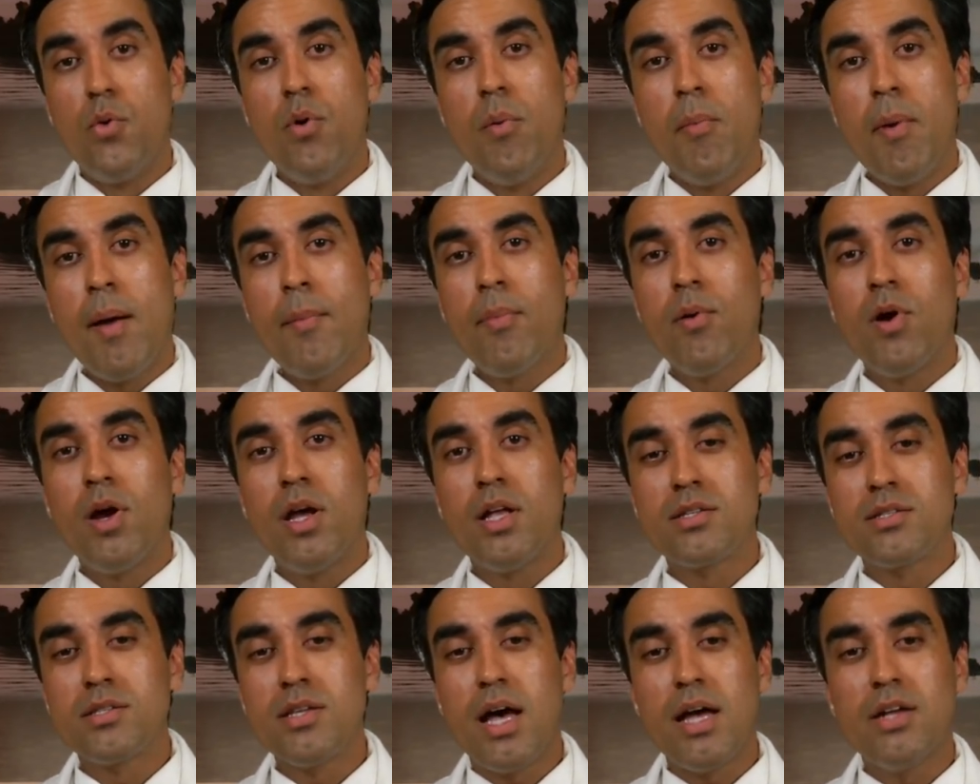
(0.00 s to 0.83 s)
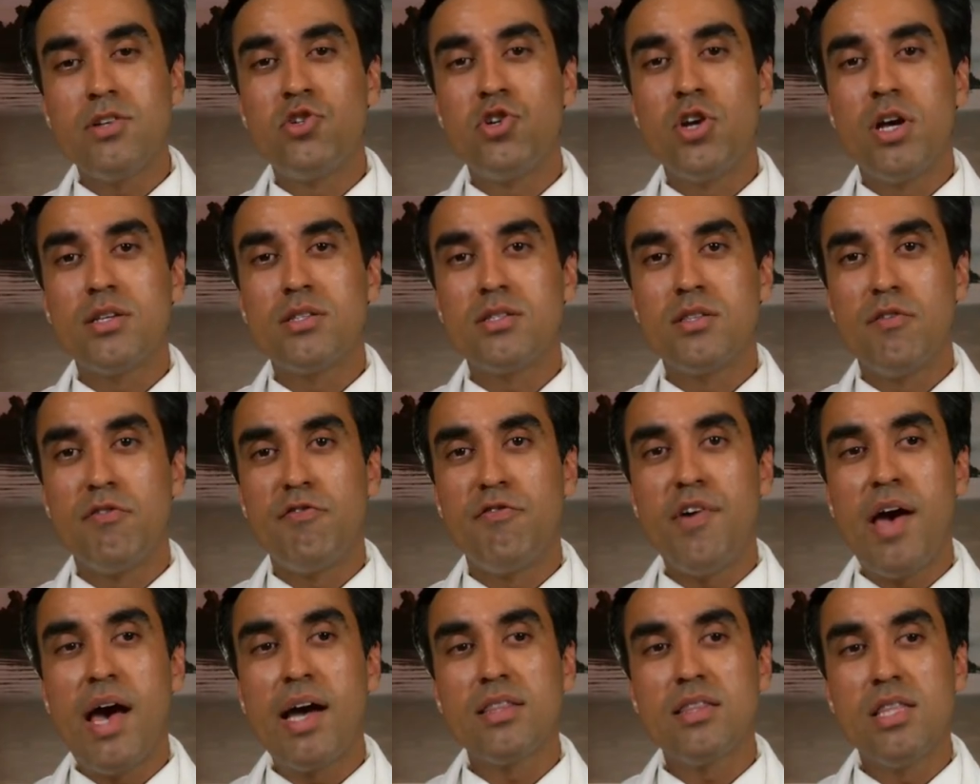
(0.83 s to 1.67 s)
Remember, it's not just the
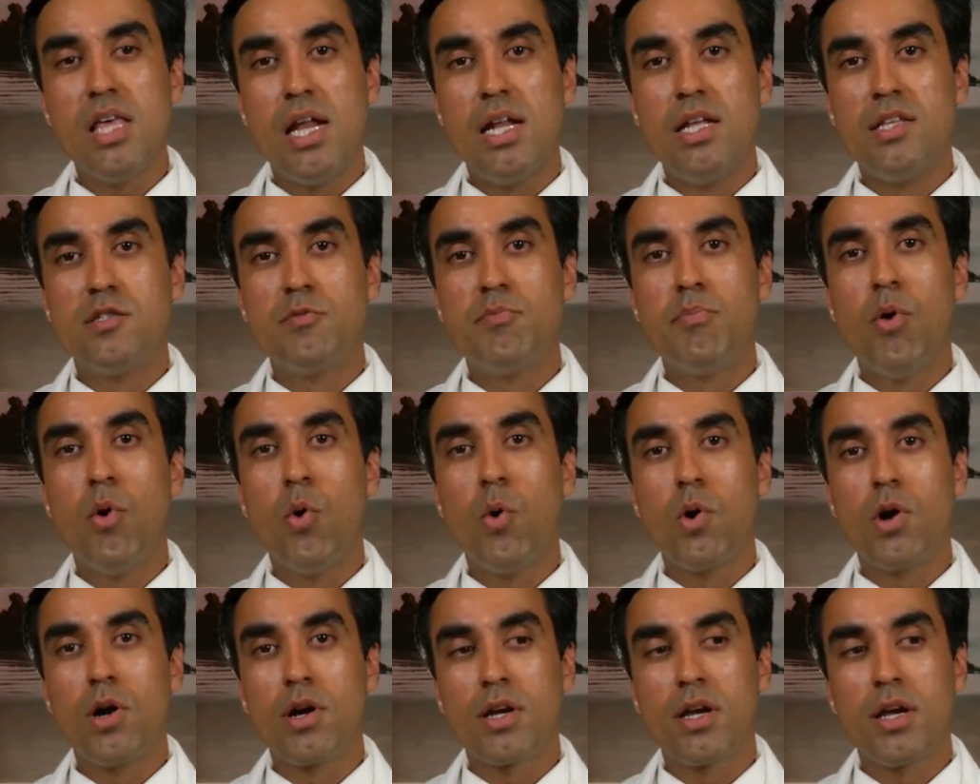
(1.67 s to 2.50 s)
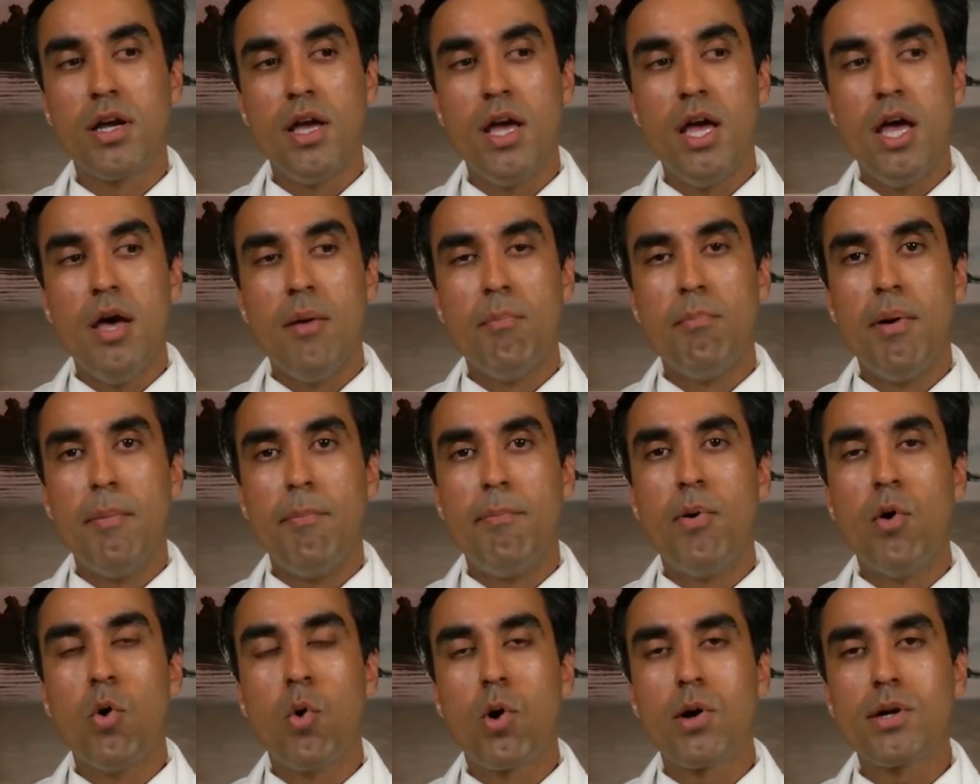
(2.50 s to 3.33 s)
fact that it's pork,
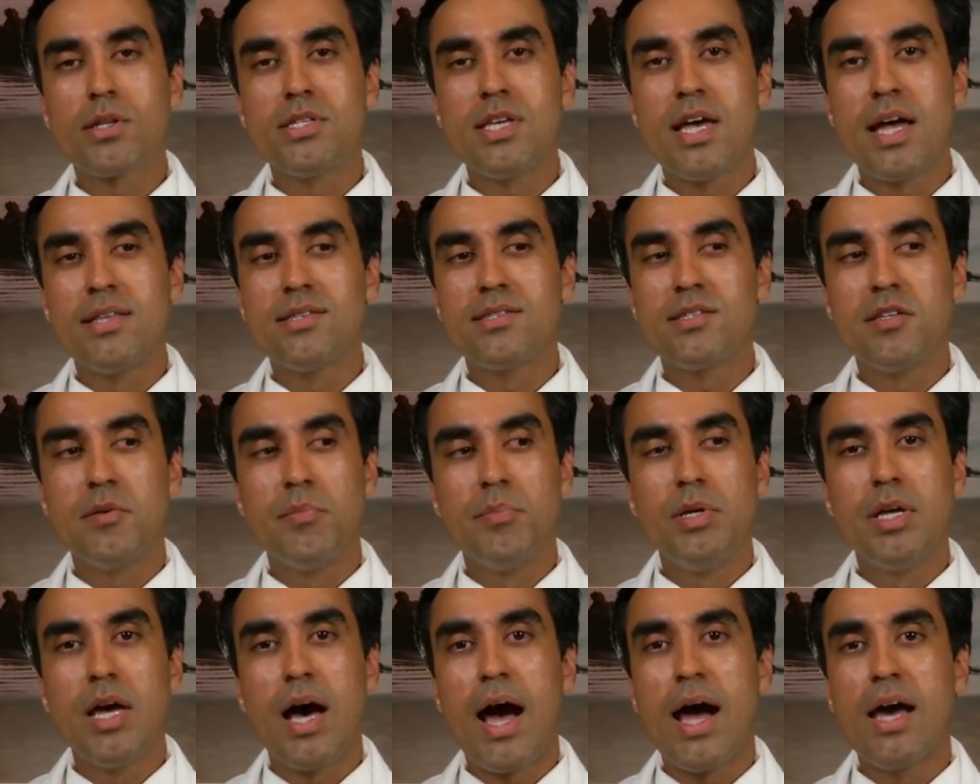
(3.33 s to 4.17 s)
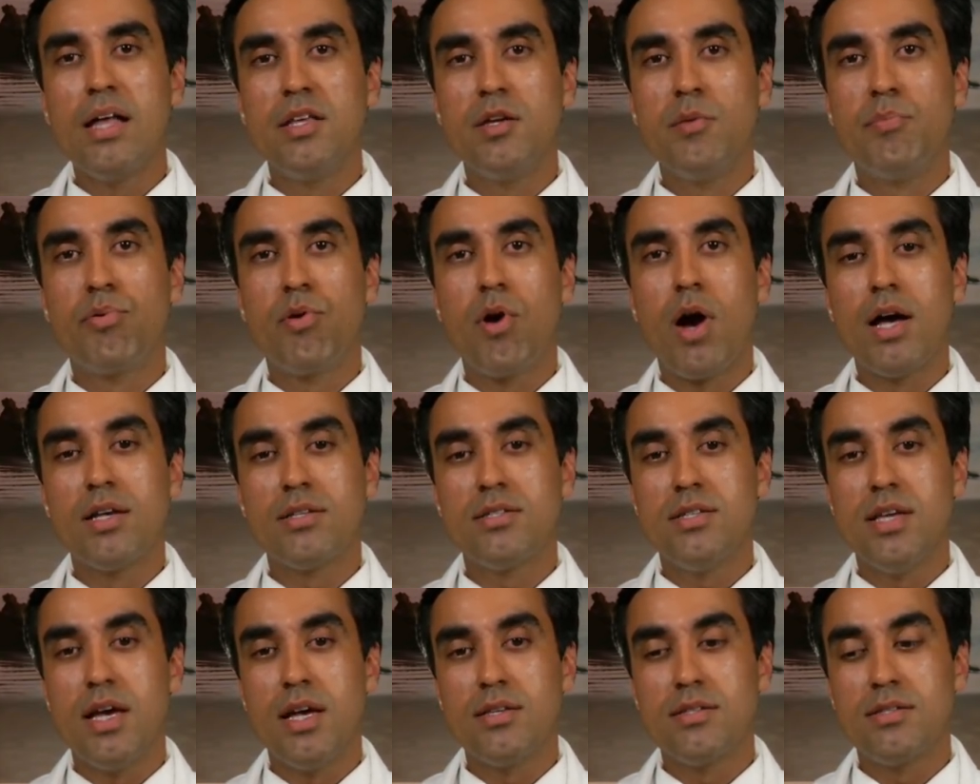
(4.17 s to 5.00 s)
but pork tends to be highly
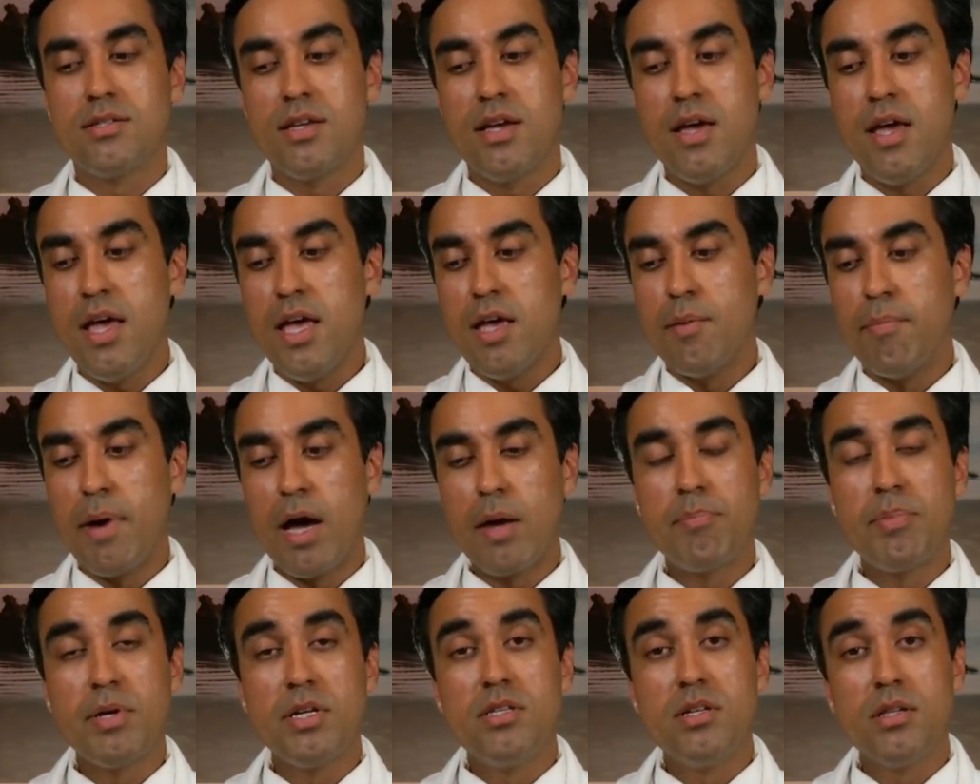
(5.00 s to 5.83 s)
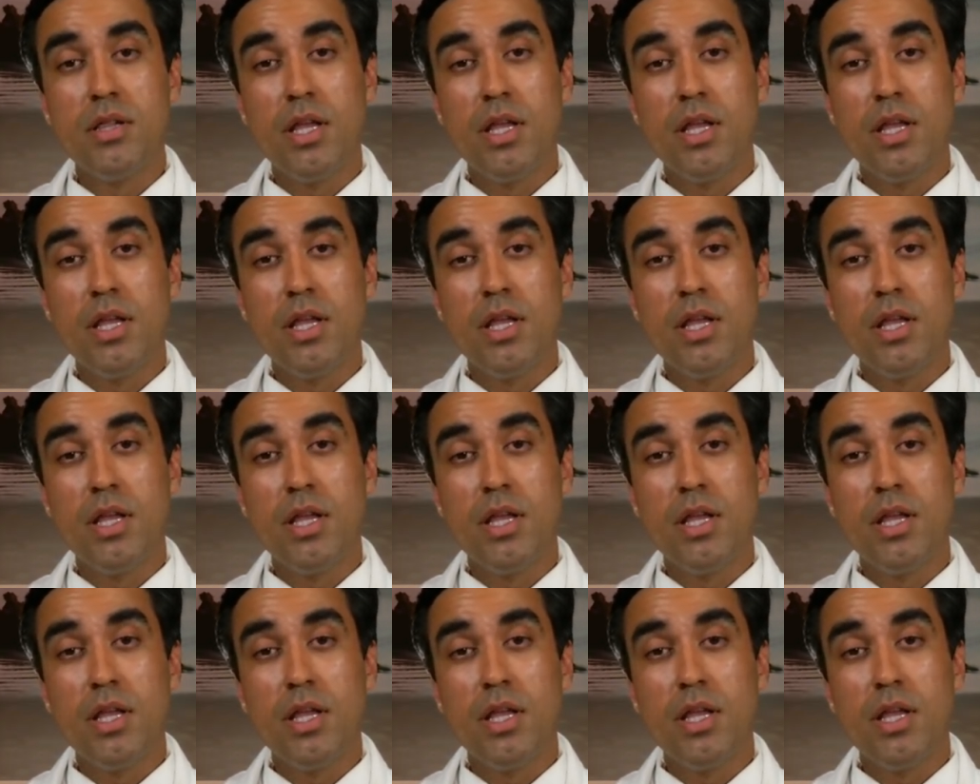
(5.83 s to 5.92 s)
processed. Might be